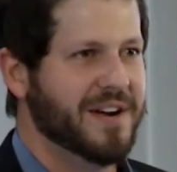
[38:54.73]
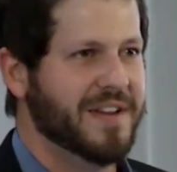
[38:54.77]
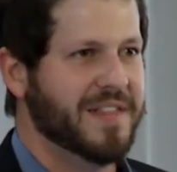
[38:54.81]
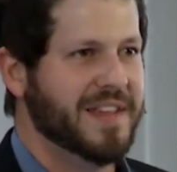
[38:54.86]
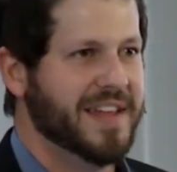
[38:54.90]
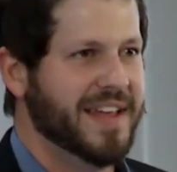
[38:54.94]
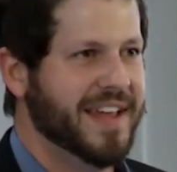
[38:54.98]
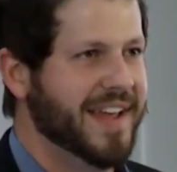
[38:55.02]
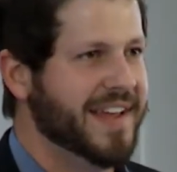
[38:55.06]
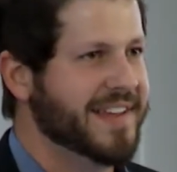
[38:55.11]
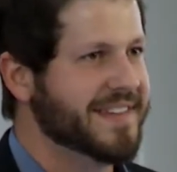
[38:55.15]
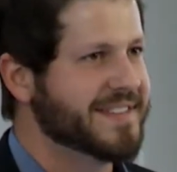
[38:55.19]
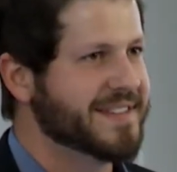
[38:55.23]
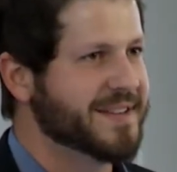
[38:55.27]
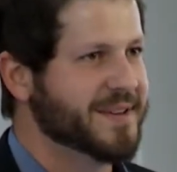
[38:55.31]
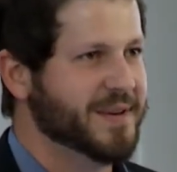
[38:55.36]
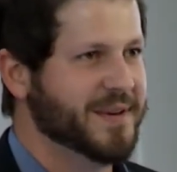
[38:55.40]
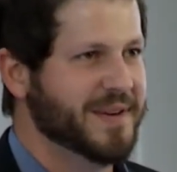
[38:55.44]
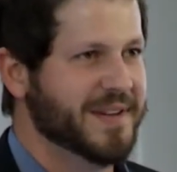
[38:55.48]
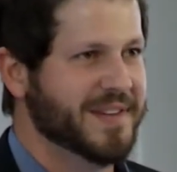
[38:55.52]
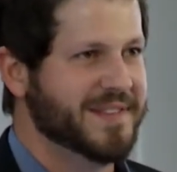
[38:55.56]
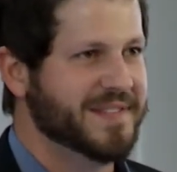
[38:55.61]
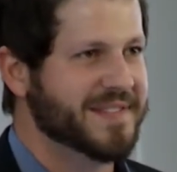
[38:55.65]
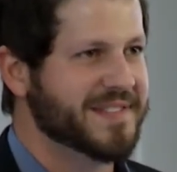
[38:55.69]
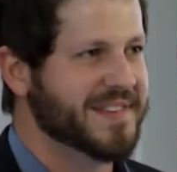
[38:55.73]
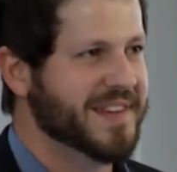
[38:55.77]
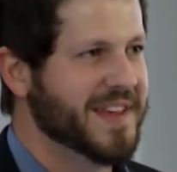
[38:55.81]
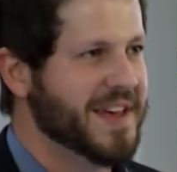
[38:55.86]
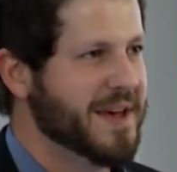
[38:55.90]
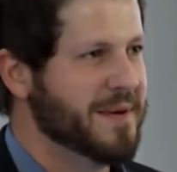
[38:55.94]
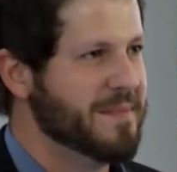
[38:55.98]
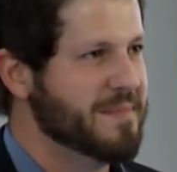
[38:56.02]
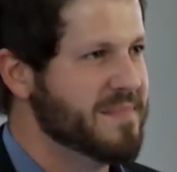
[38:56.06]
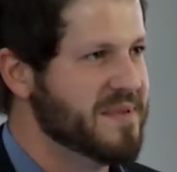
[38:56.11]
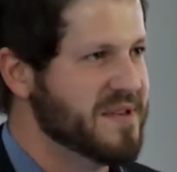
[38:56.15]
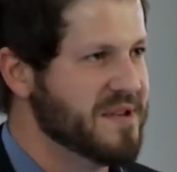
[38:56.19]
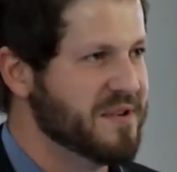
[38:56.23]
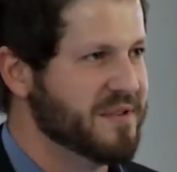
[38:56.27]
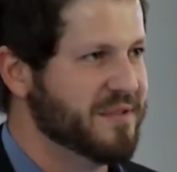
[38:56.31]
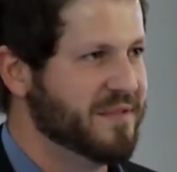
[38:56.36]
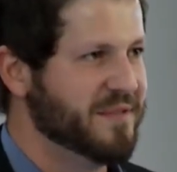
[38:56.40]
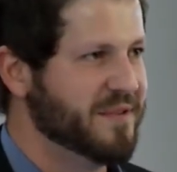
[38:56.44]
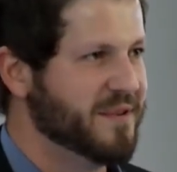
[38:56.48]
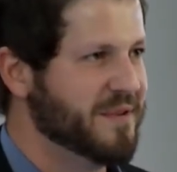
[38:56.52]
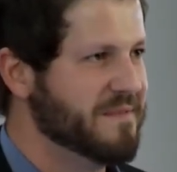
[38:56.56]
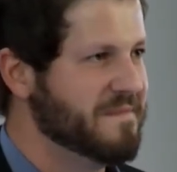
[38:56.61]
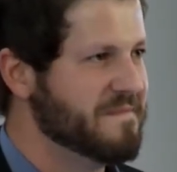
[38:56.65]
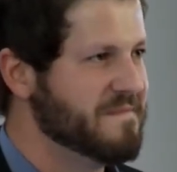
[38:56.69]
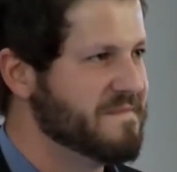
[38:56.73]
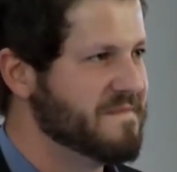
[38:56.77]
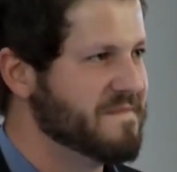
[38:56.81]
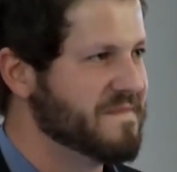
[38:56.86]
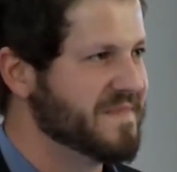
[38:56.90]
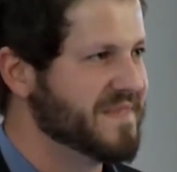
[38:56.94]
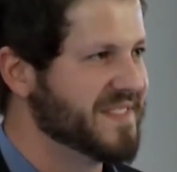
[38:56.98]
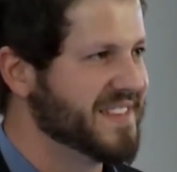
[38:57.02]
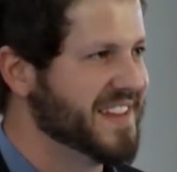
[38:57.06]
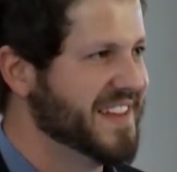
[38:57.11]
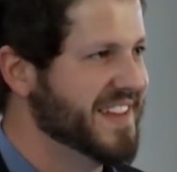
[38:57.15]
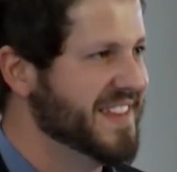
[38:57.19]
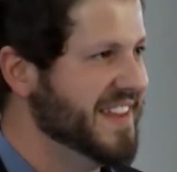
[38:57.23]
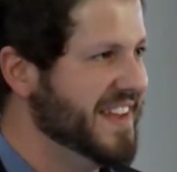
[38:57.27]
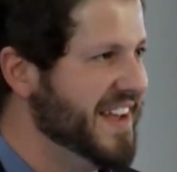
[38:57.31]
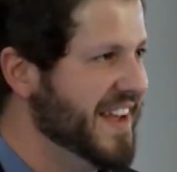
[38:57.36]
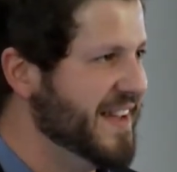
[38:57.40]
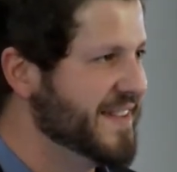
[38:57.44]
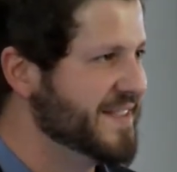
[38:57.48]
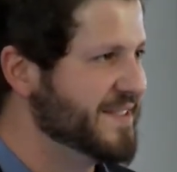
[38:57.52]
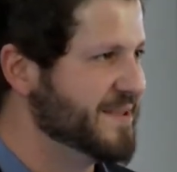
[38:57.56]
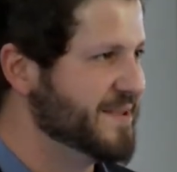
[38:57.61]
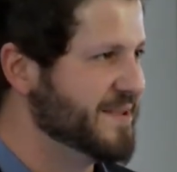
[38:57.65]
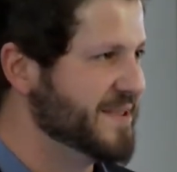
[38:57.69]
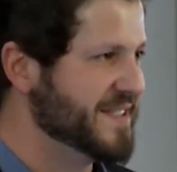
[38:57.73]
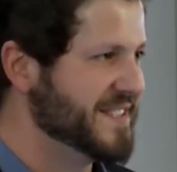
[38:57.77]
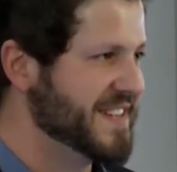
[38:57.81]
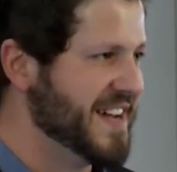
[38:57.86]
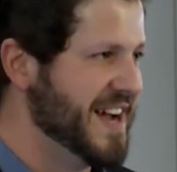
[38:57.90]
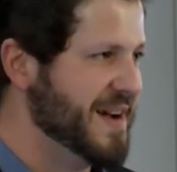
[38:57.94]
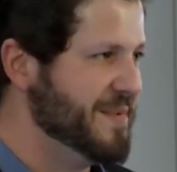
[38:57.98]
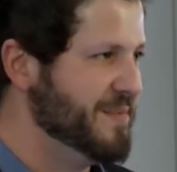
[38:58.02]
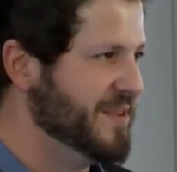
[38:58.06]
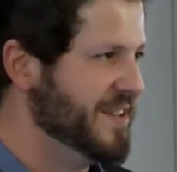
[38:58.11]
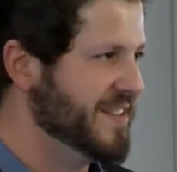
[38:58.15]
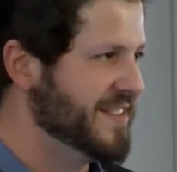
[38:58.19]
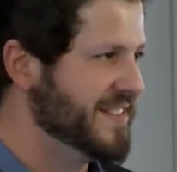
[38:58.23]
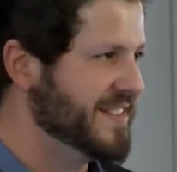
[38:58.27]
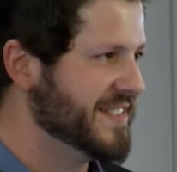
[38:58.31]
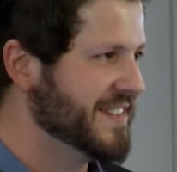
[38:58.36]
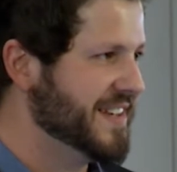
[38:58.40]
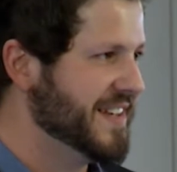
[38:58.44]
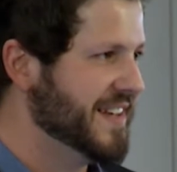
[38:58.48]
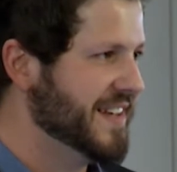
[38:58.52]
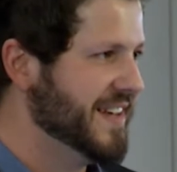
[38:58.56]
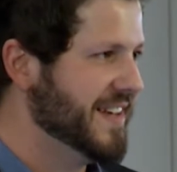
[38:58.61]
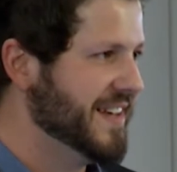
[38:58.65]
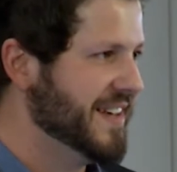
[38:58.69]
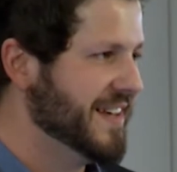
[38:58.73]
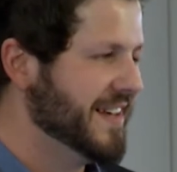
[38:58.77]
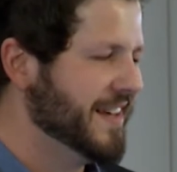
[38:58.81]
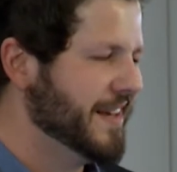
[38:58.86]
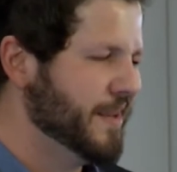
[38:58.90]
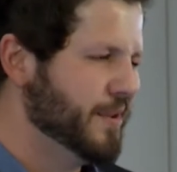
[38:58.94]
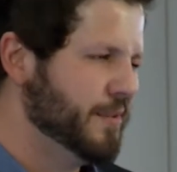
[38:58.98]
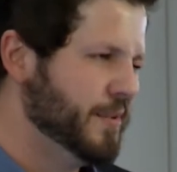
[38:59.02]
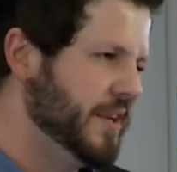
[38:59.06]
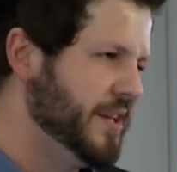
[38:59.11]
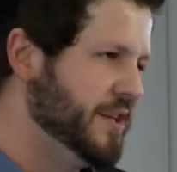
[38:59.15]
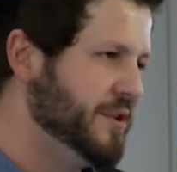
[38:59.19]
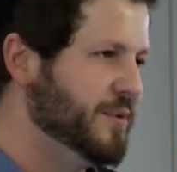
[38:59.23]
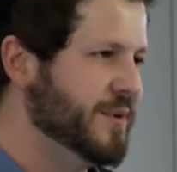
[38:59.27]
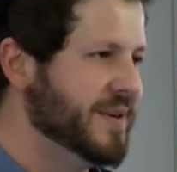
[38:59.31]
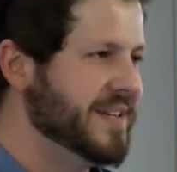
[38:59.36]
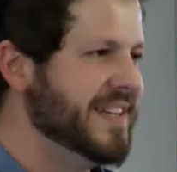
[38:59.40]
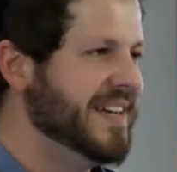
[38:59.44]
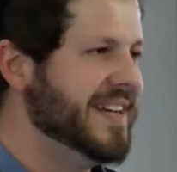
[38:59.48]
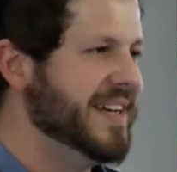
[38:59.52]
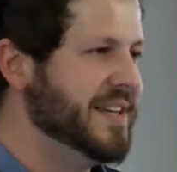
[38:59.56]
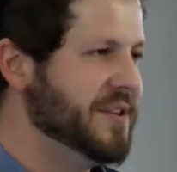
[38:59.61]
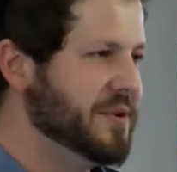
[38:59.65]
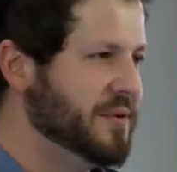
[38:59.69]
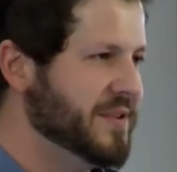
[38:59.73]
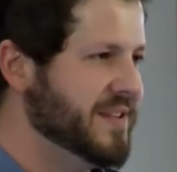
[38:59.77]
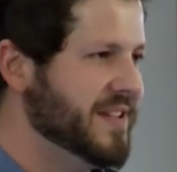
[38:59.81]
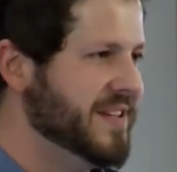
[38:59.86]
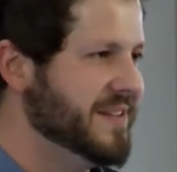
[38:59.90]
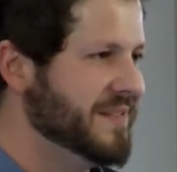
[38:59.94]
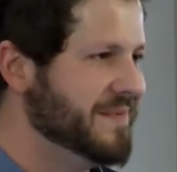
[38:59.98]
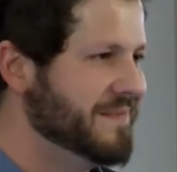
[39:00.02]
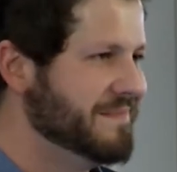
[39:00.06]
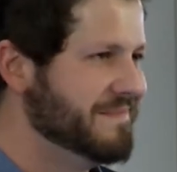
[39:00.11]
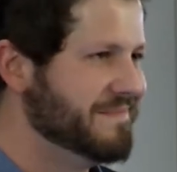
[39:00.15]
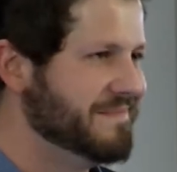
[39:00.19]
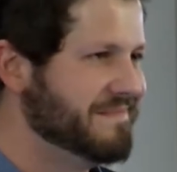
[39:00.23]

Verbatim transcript: And the answer is beautiful, and the answer is timeless. We do what Daniel did.